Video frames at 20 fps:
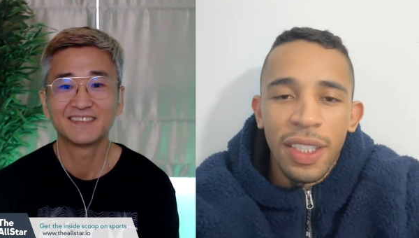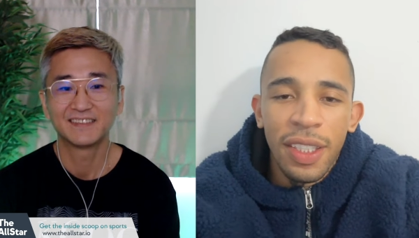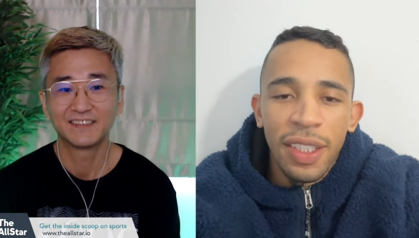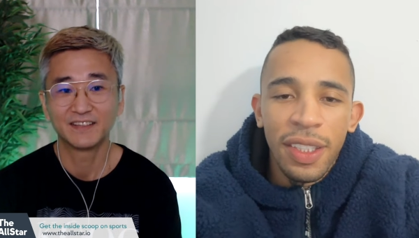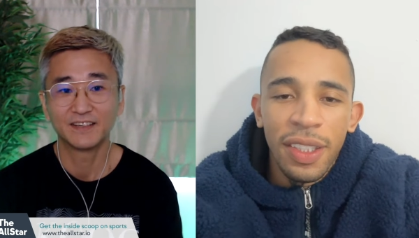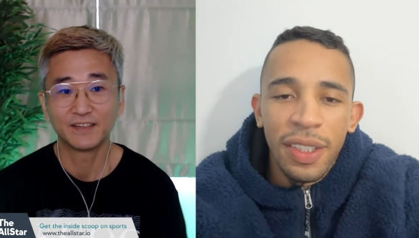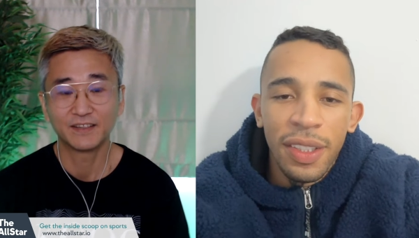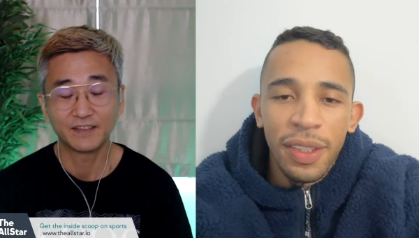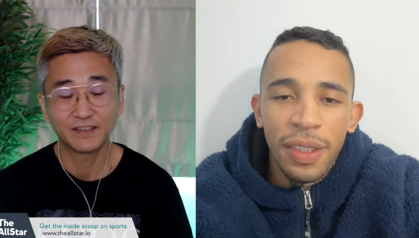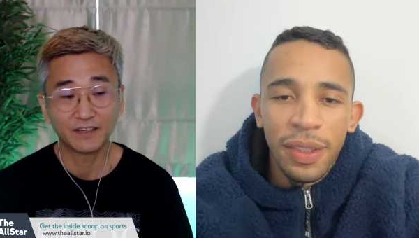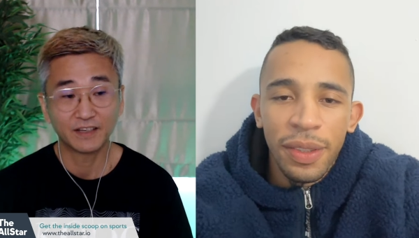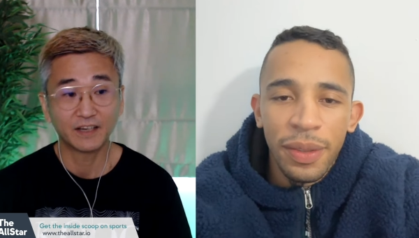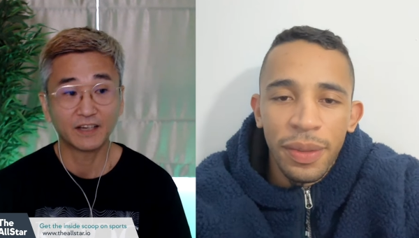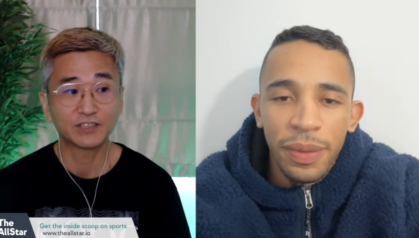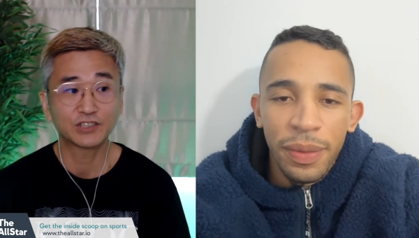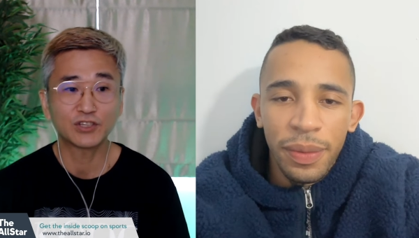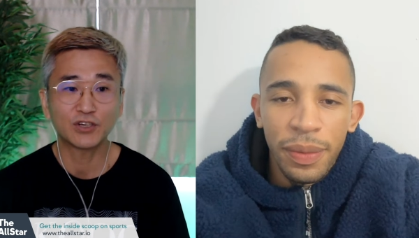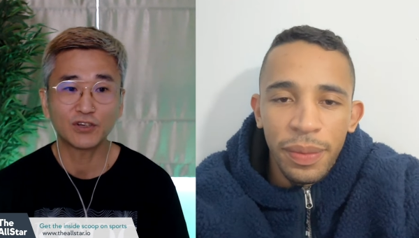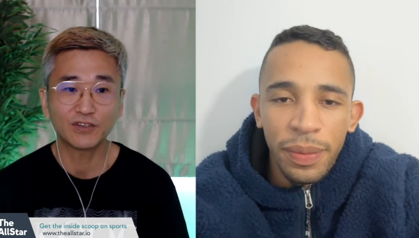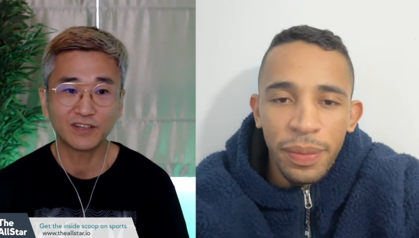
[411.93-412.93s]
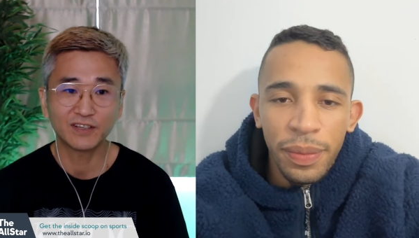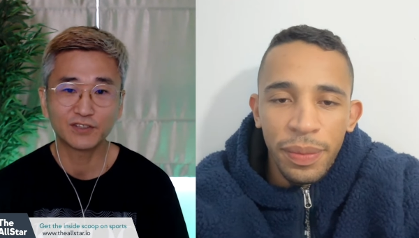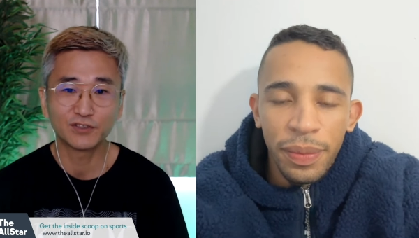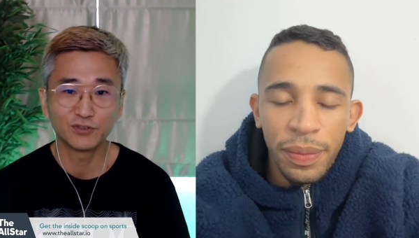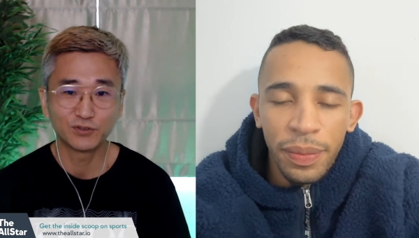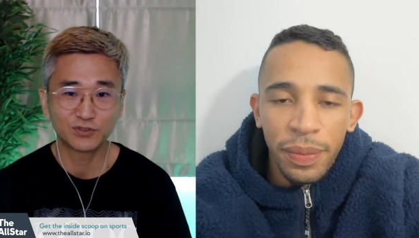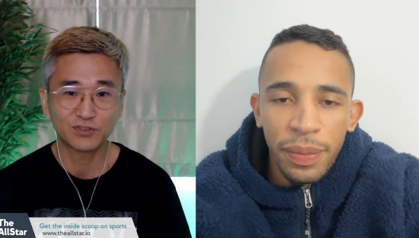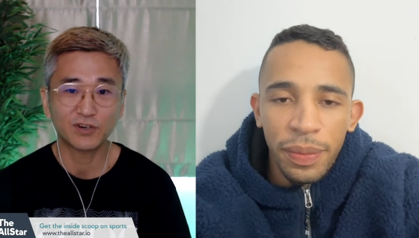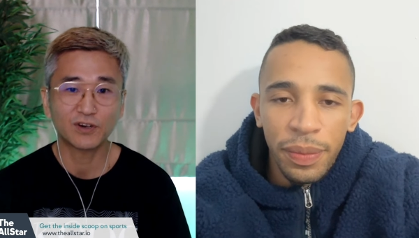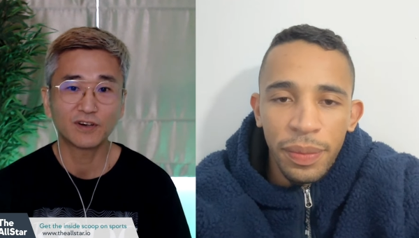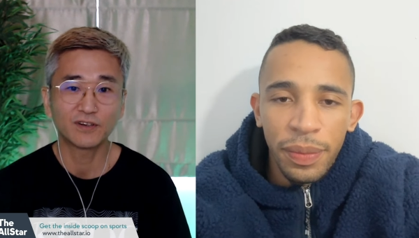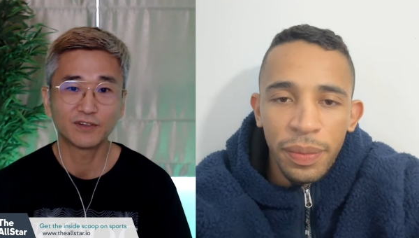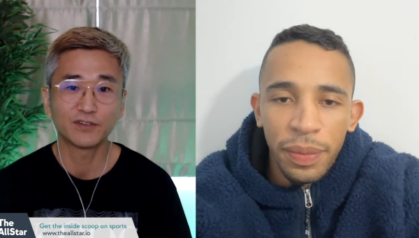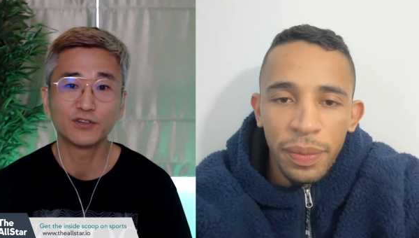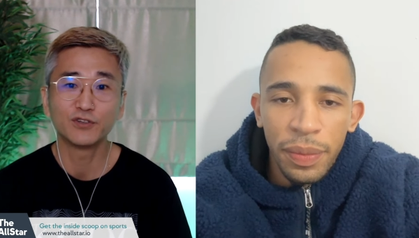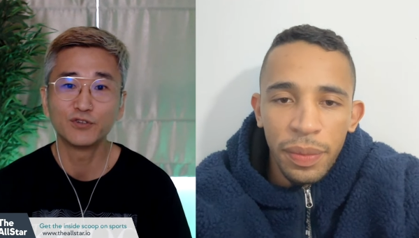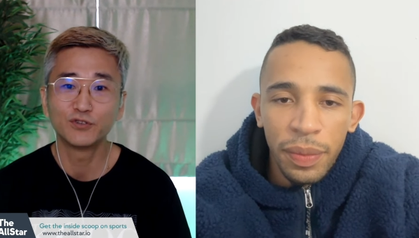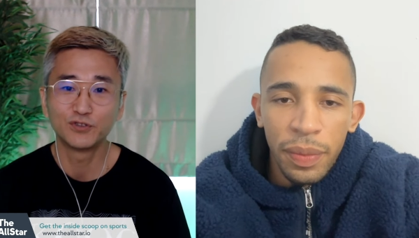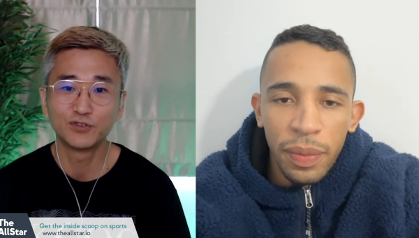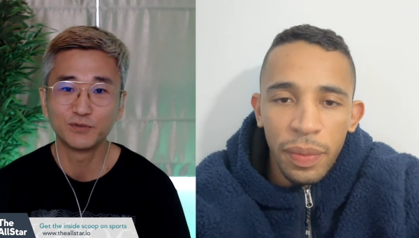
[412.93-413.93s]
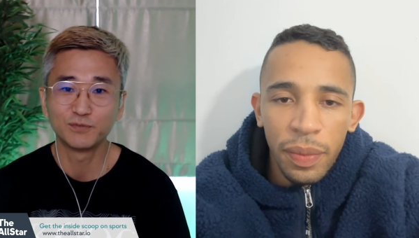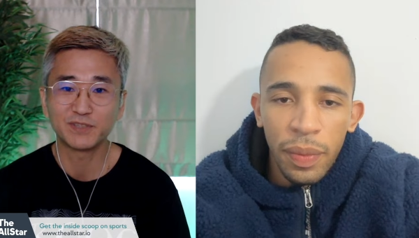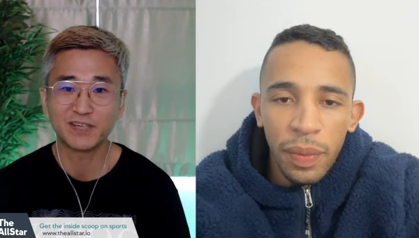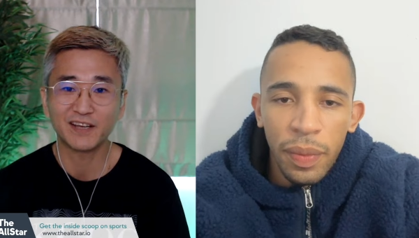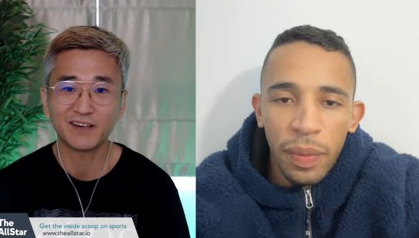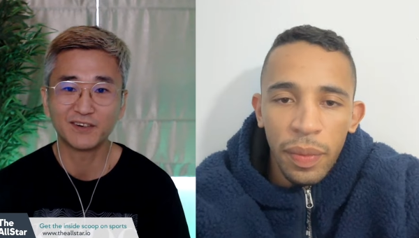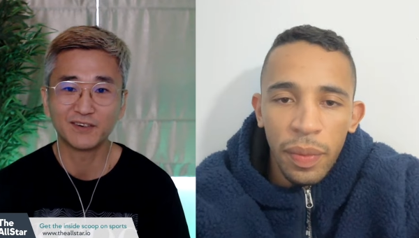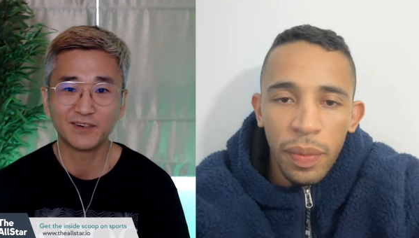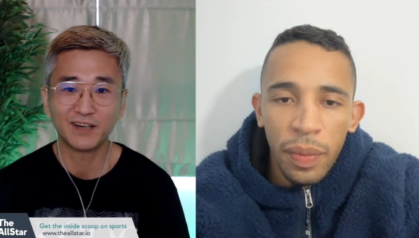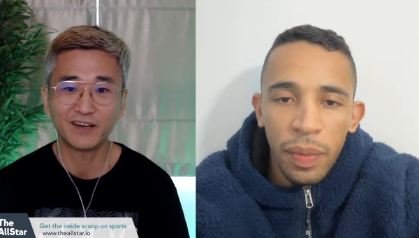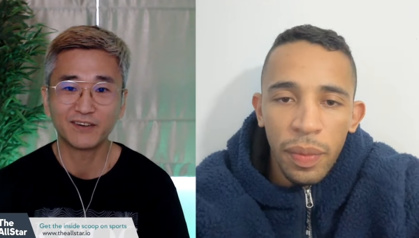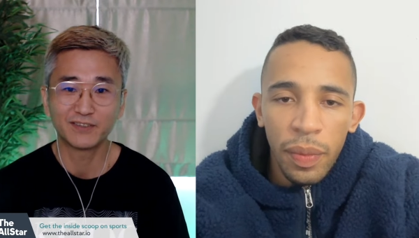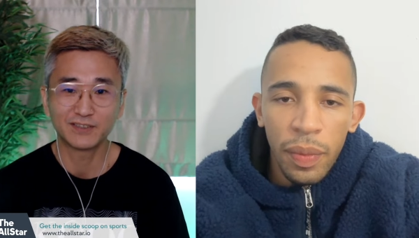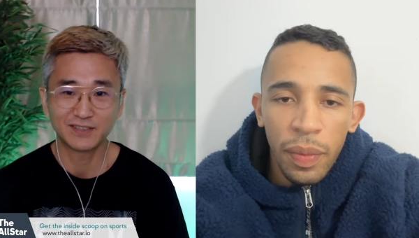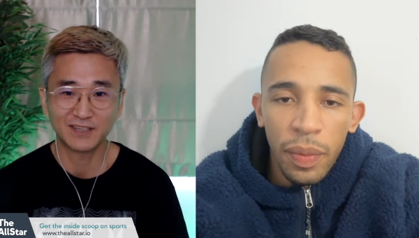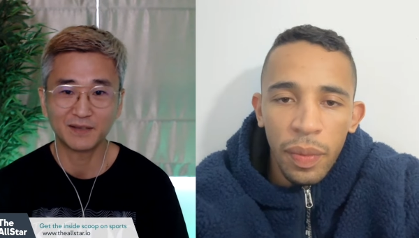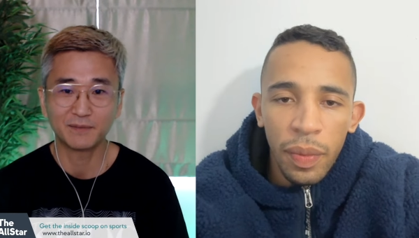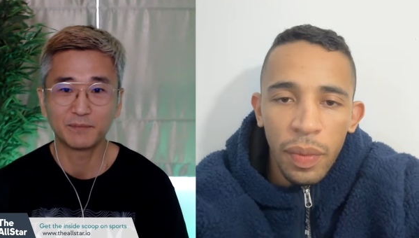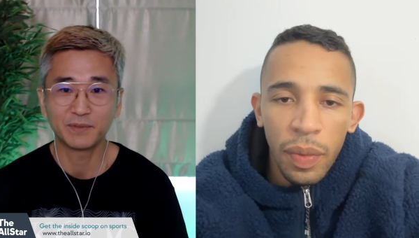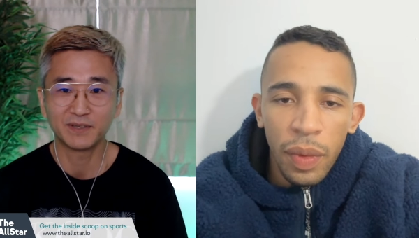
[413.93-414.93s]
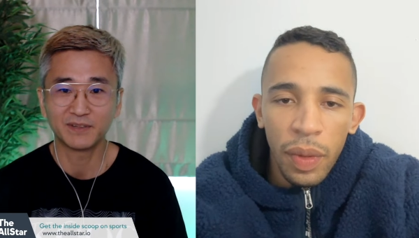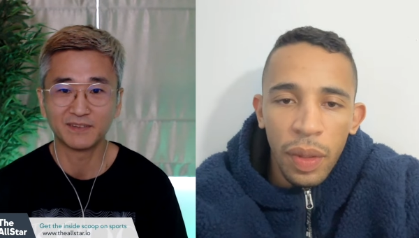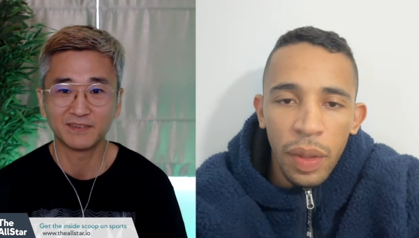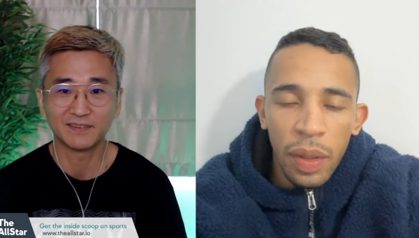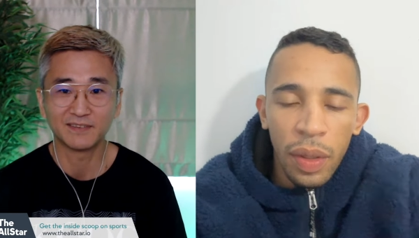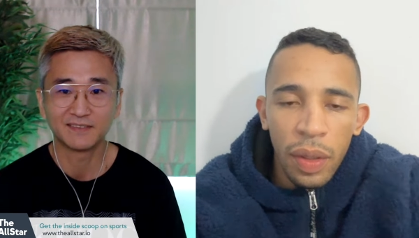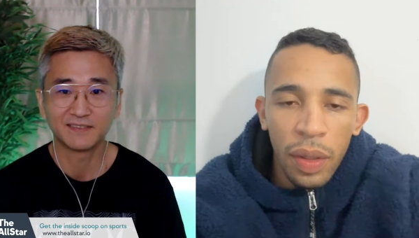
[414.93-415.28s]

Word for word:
Speaker 1: Yeah, yeah. I saw that you started the YouTube channel. How has that been?